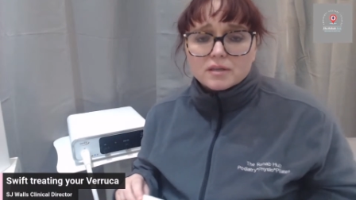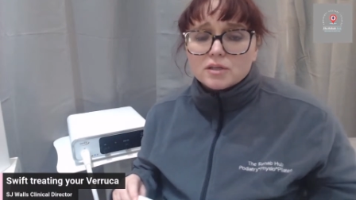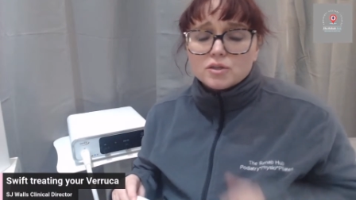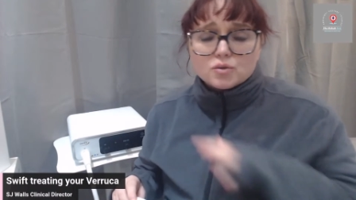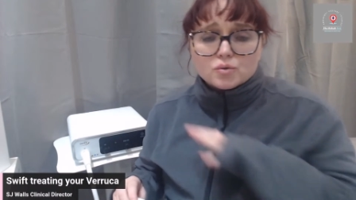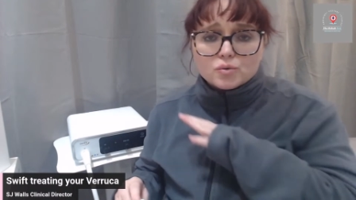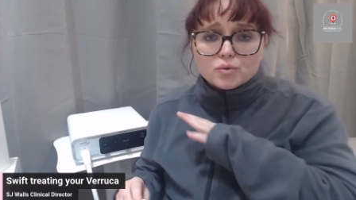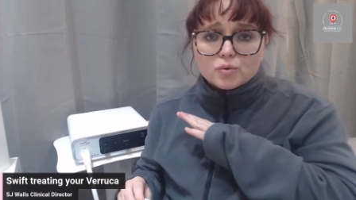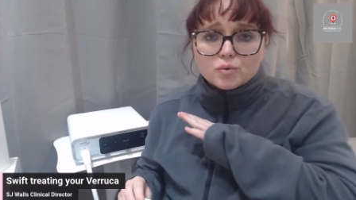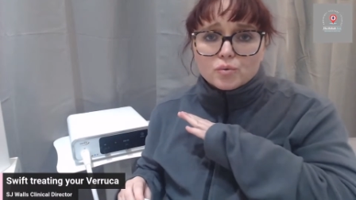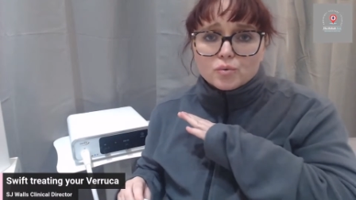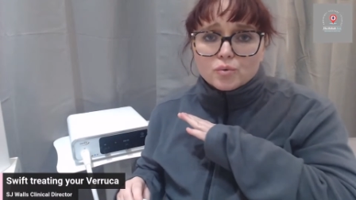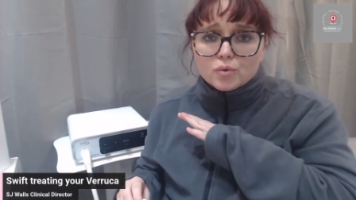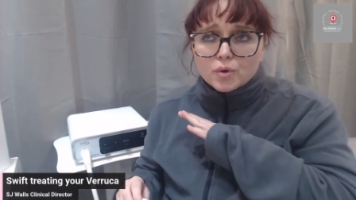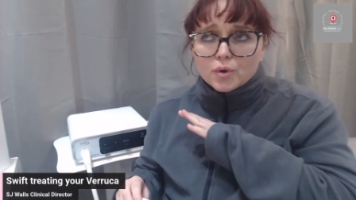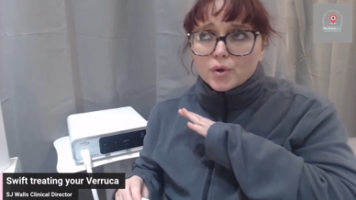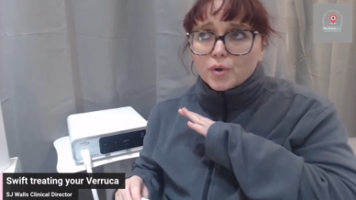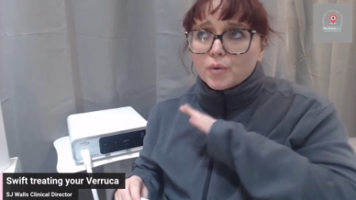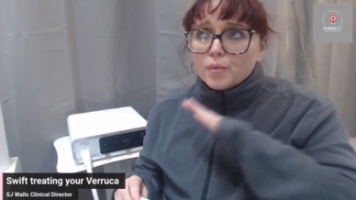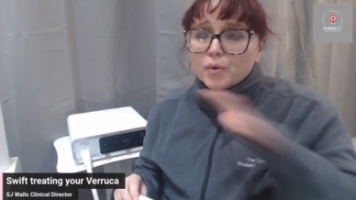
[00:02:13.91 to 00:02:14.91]
you don't know
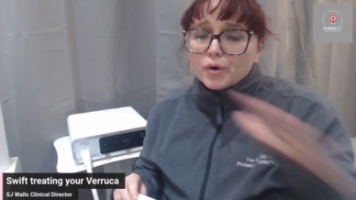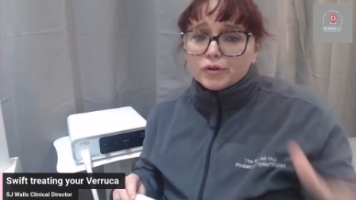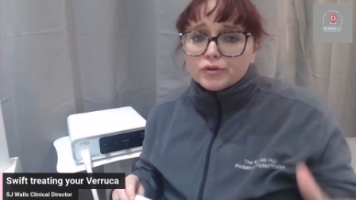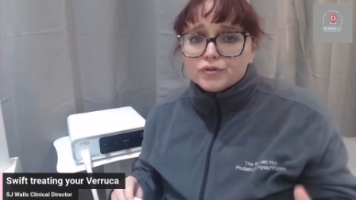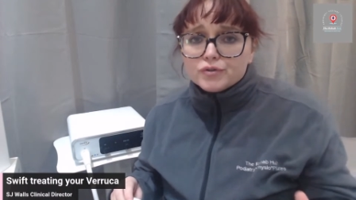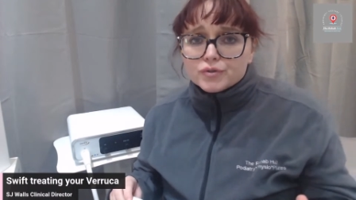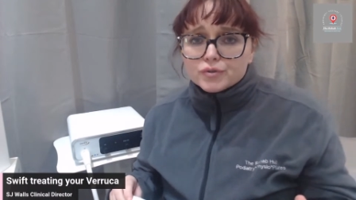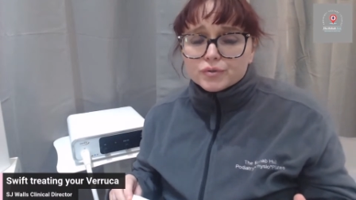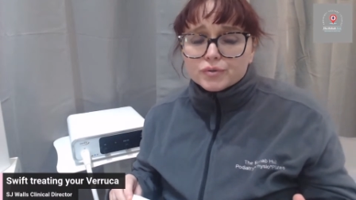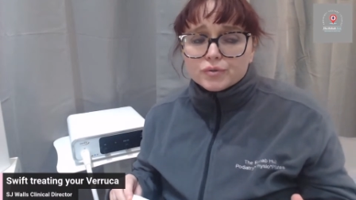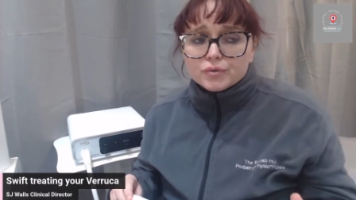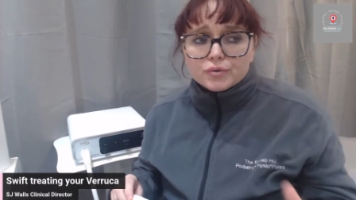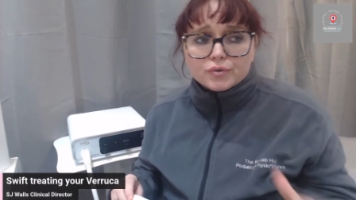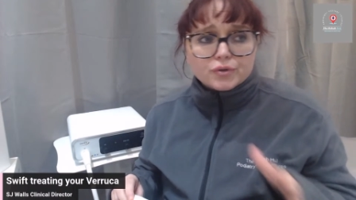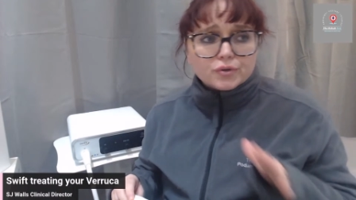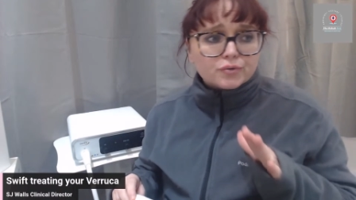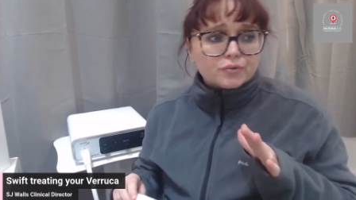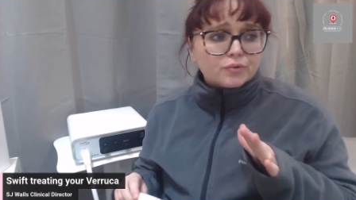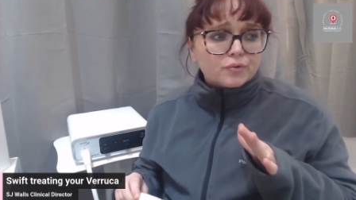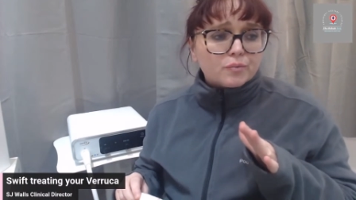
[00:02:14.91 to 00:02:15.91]
what to do,
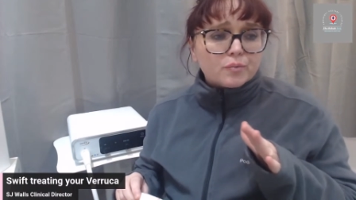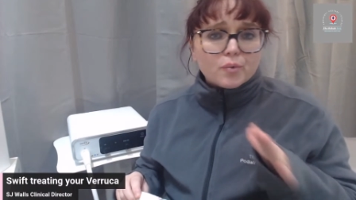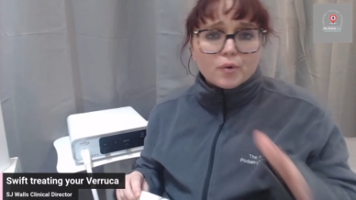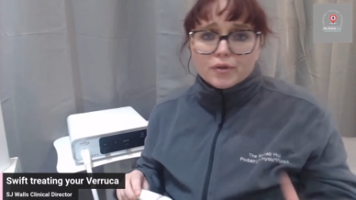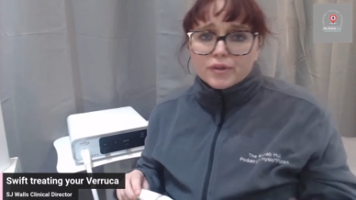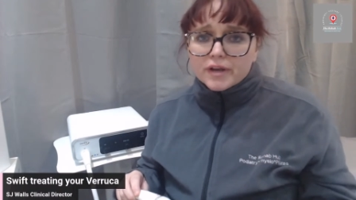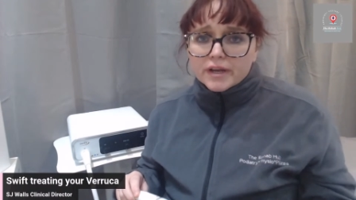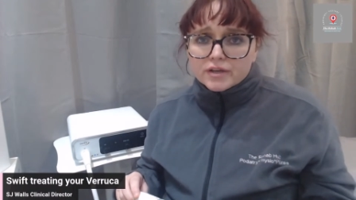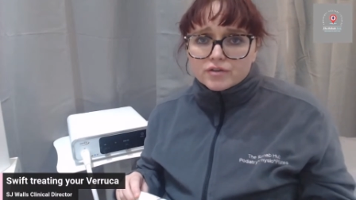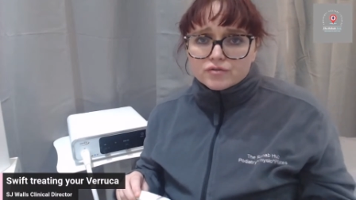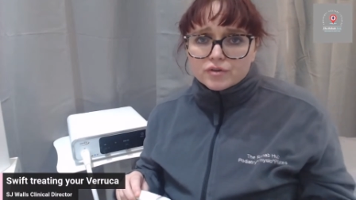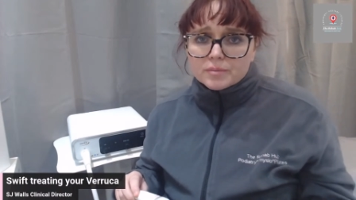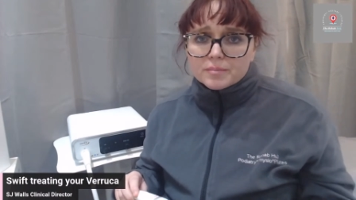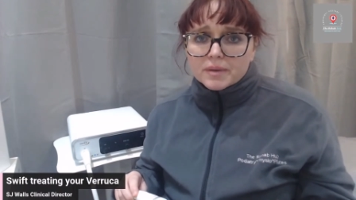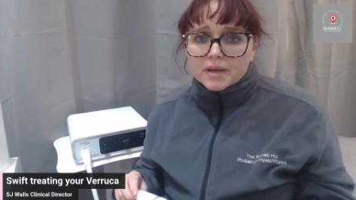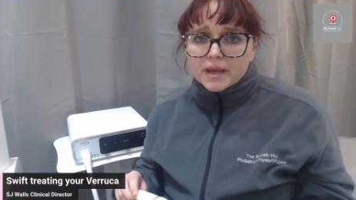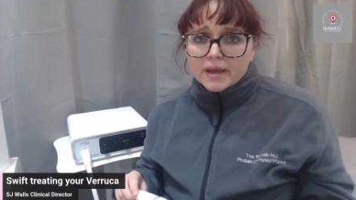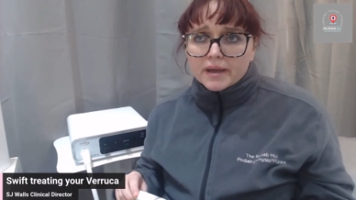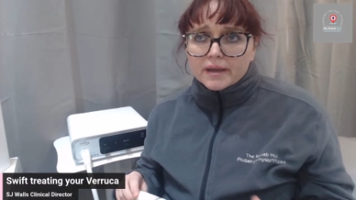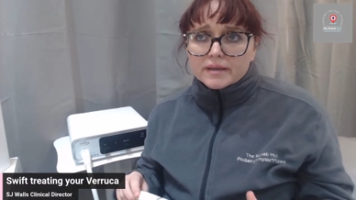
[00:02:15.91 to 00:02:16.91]
you don't know what the right
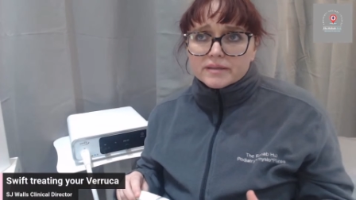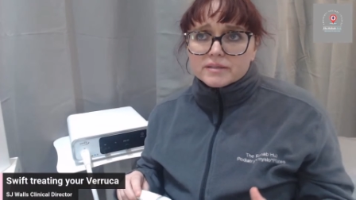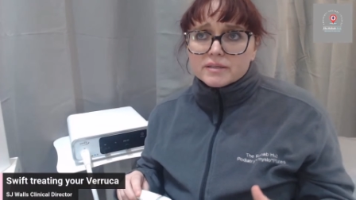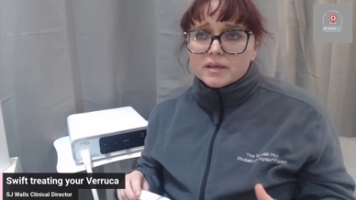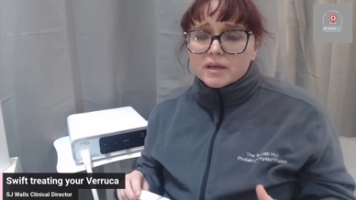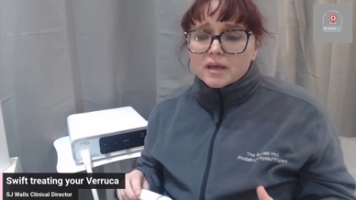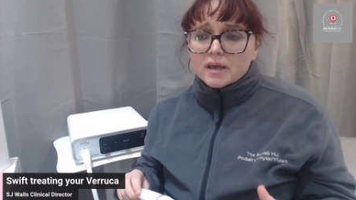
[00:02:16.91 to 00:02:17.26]
treatment is,